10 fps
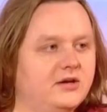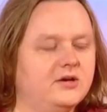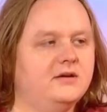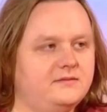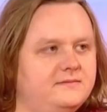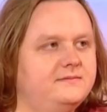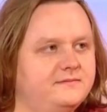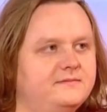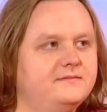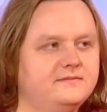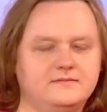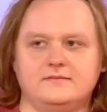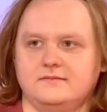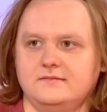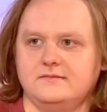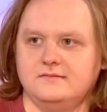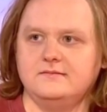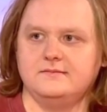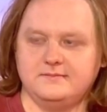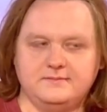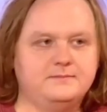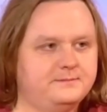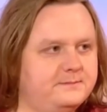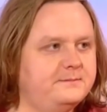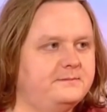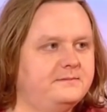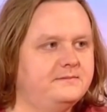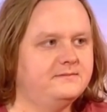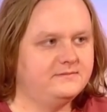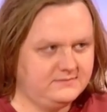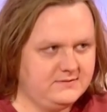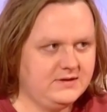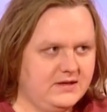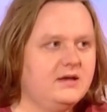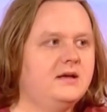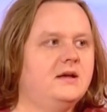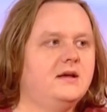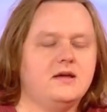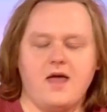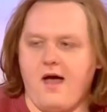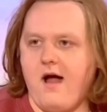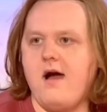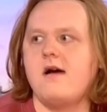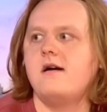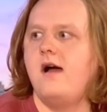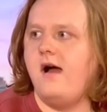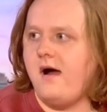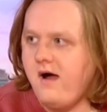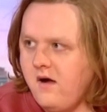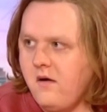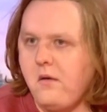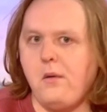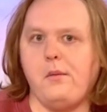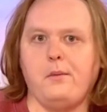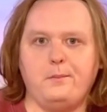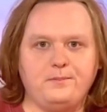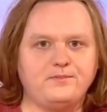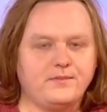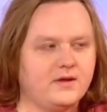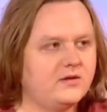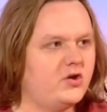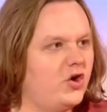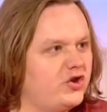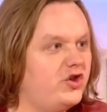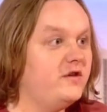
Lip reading: Great. You've given people, everyone at home having their breakfast, a certain image for the day. That's something that's going to be with them, which is lovely.